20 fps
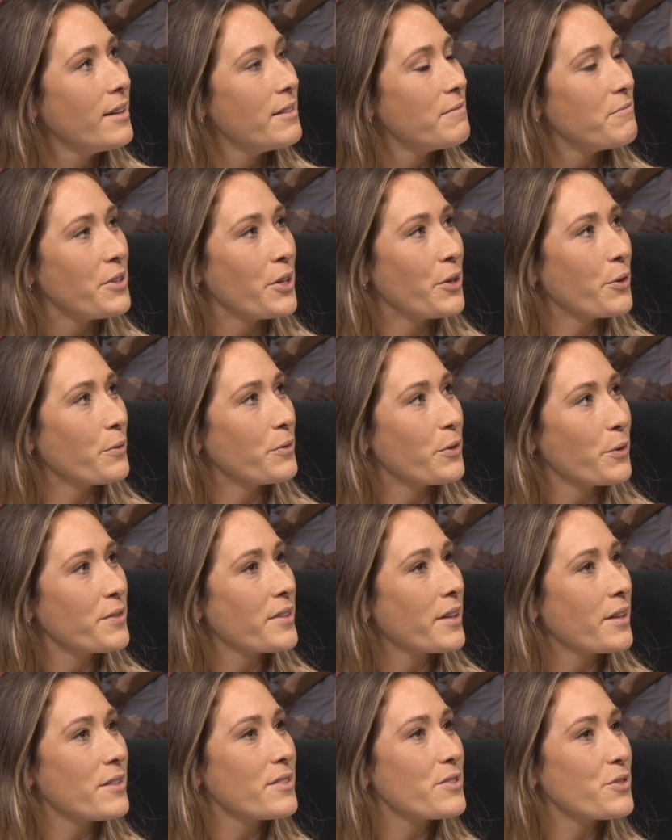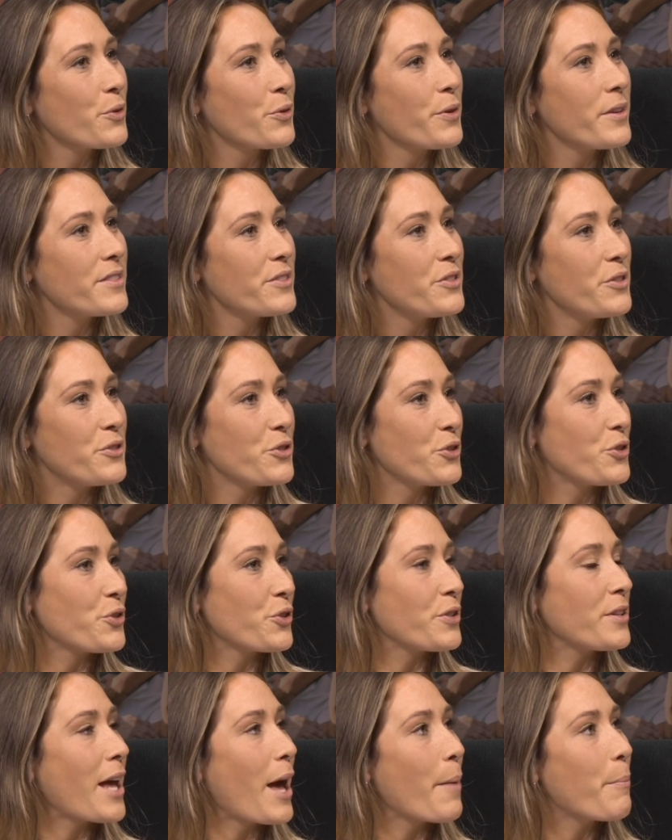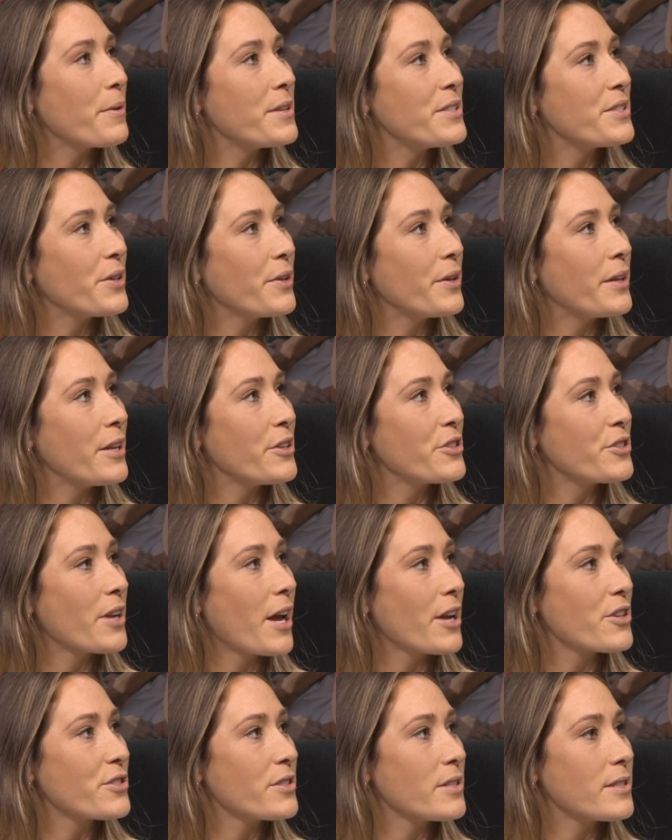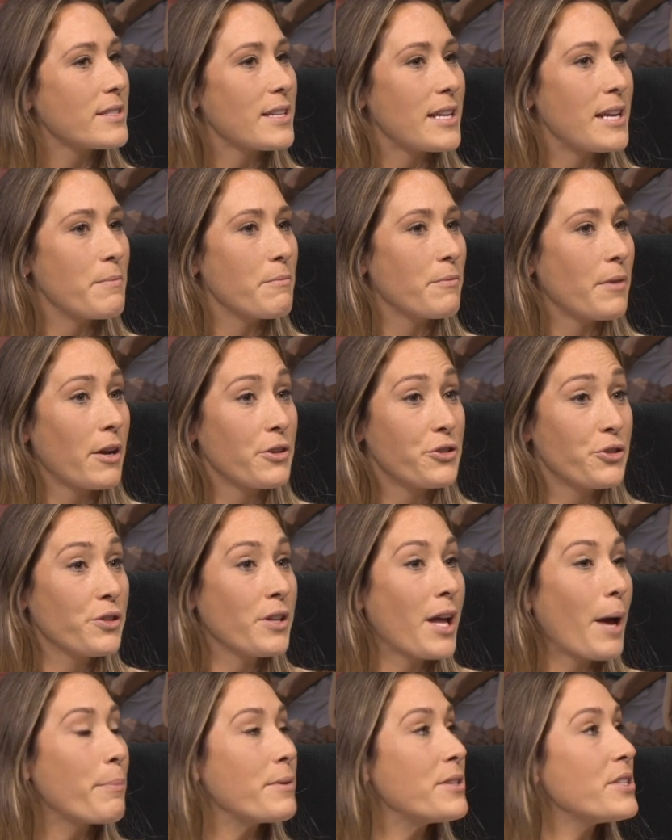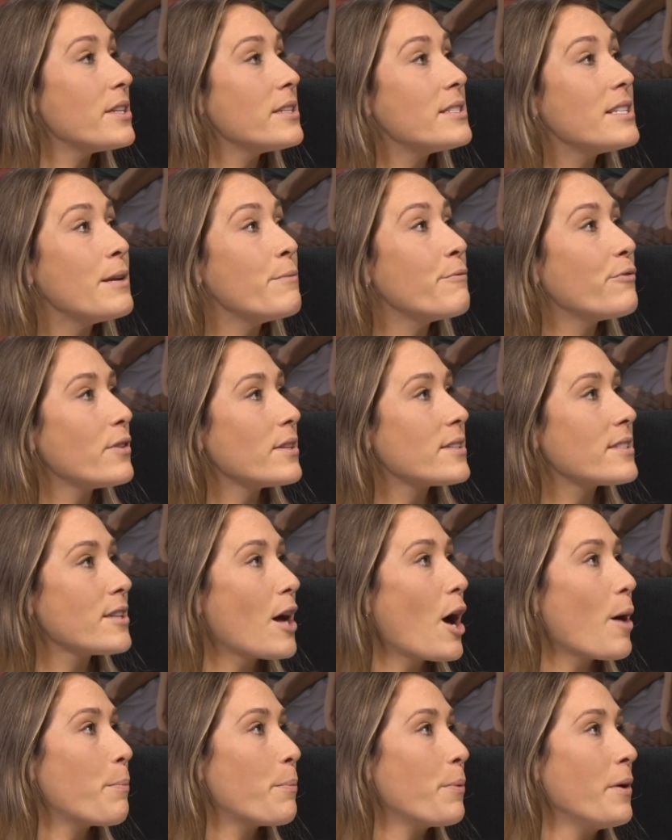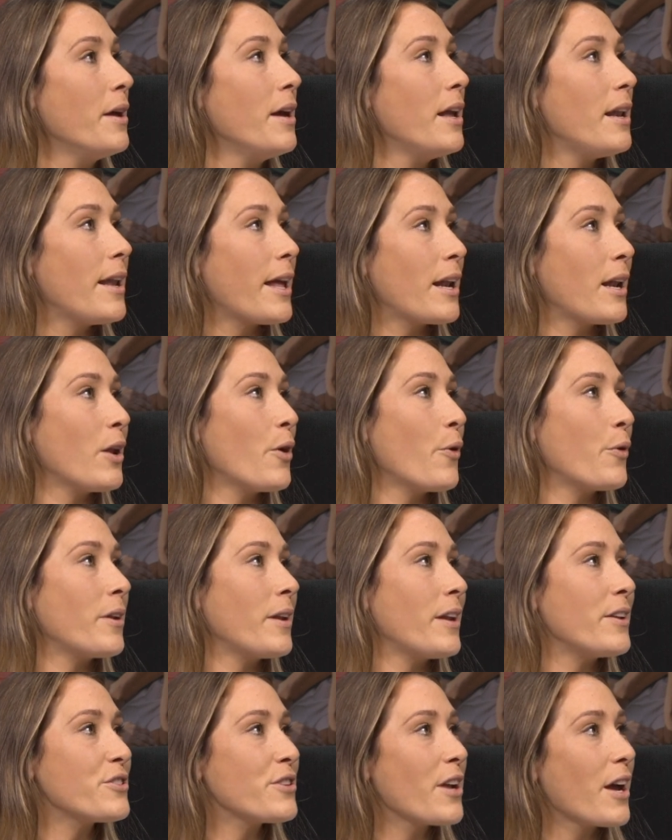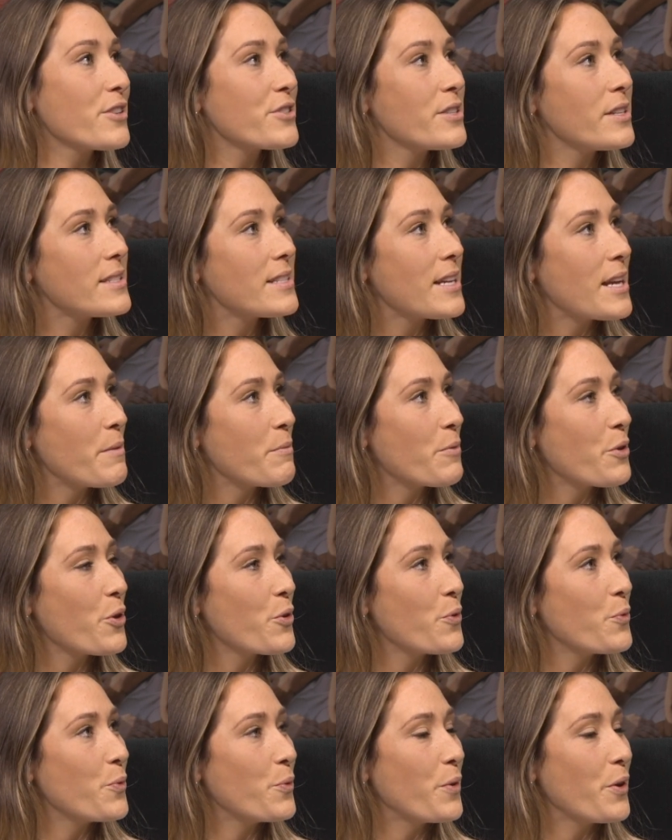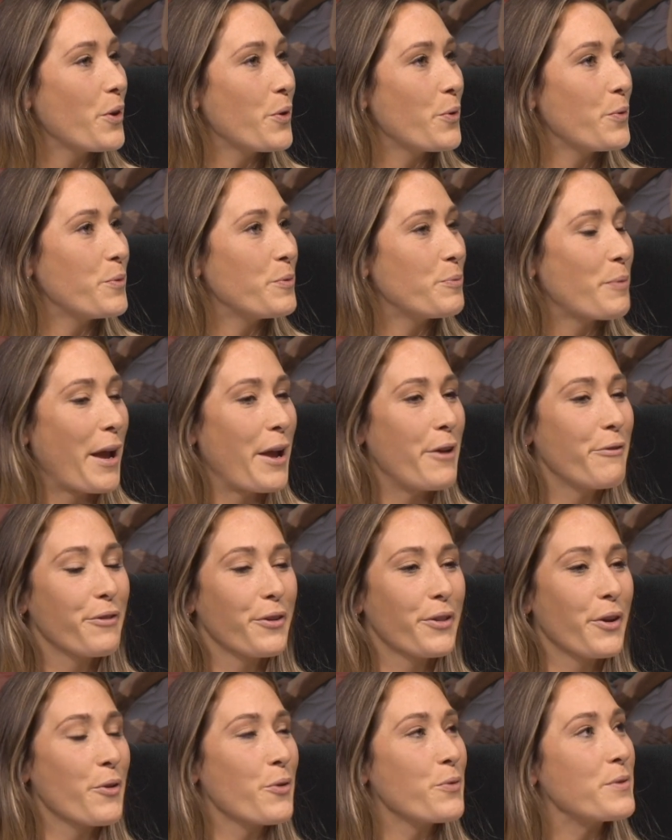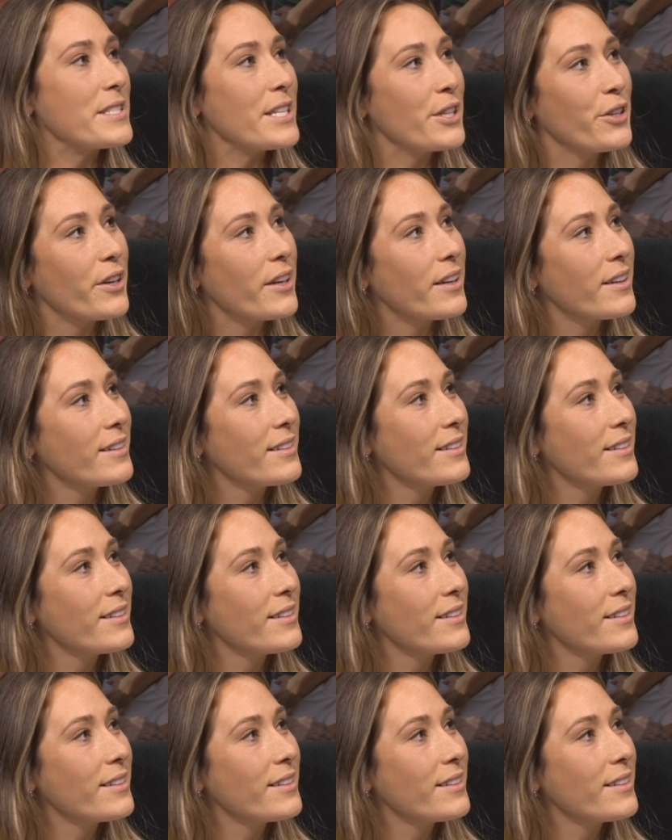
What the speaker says: those kind of stories that you just shouldn't happen to an international team. It shouldn't happen to a team full stop, let alone an international team who's paying for their own dinner.